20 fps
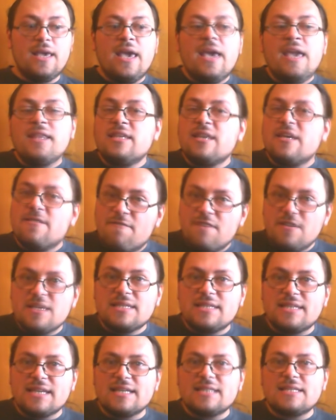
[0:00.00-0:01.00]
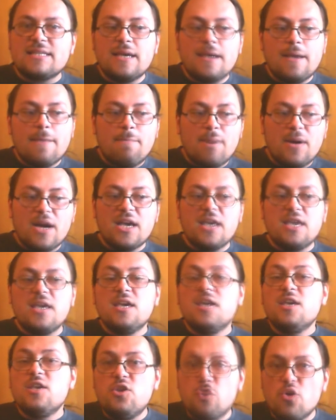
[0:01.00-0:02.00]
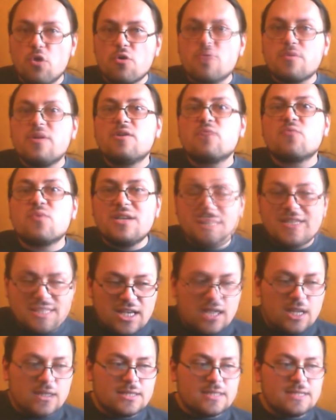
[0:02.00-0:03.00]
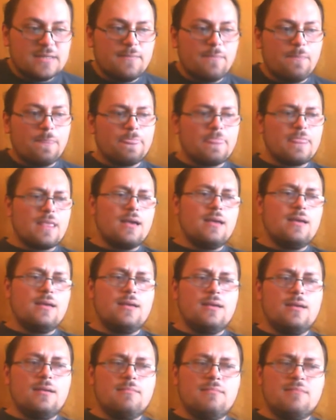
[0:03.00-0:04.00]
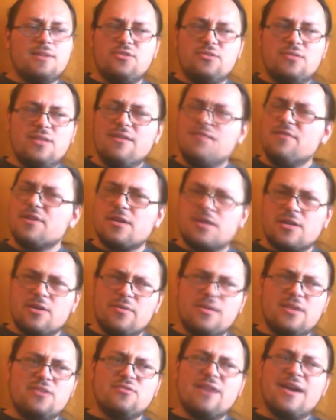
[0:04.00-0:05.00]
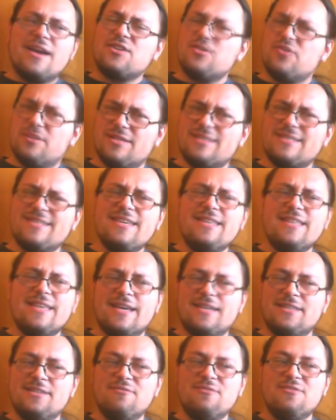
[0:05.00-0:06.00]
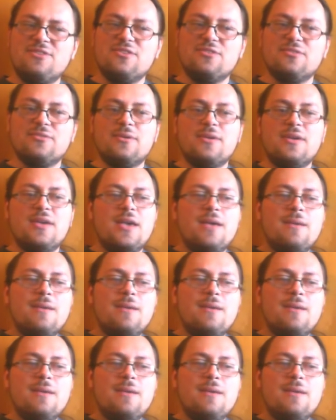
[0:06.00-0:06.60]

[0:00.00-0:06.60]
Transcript: And convince us by your results. But you're never going to actually see that, don't you?